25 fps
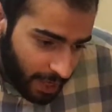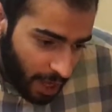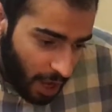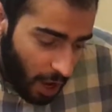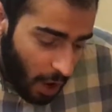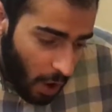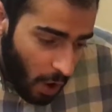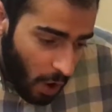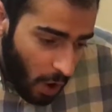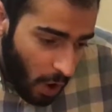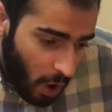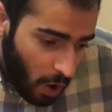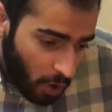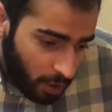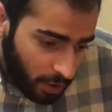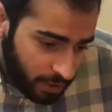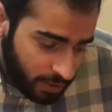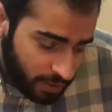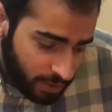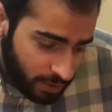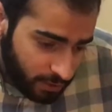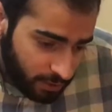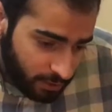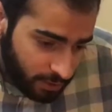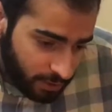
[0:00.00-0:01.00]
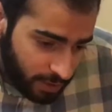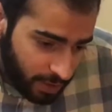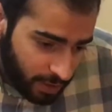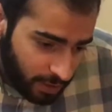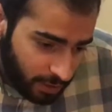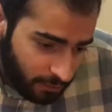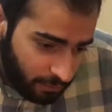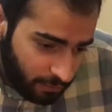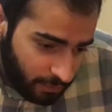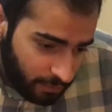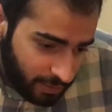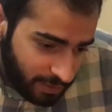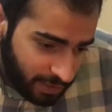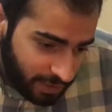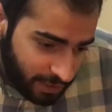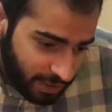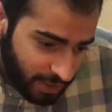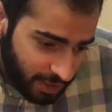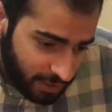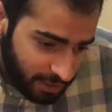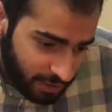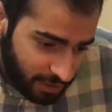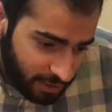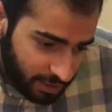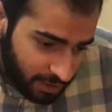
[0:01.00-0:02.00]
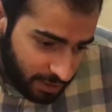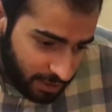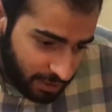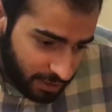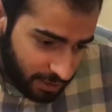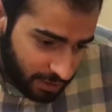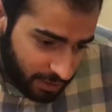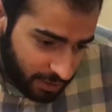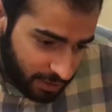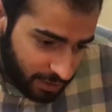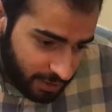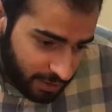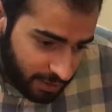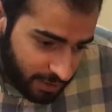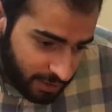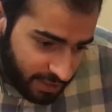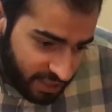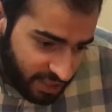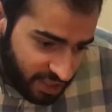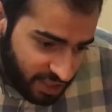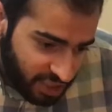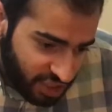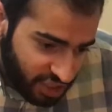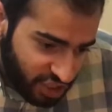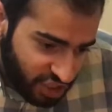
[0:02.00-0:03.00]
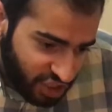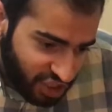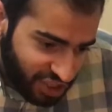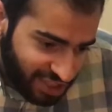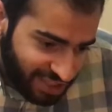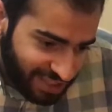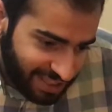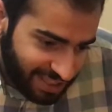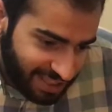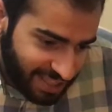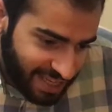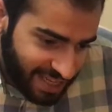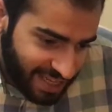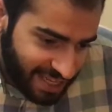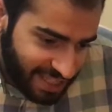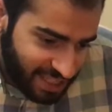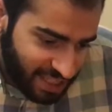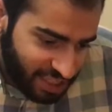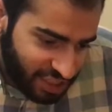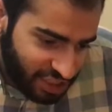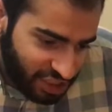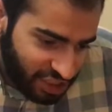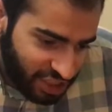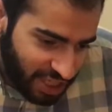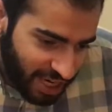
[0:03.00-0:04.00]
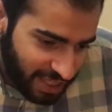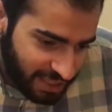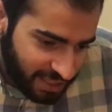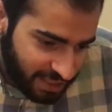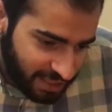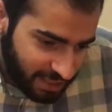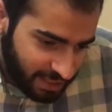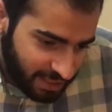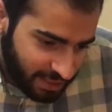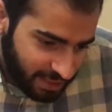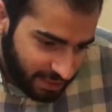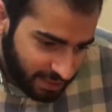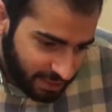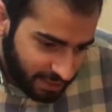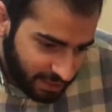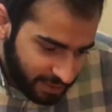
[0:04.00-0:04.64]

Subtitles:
How hard is it to say the word strategy? It's tragedy.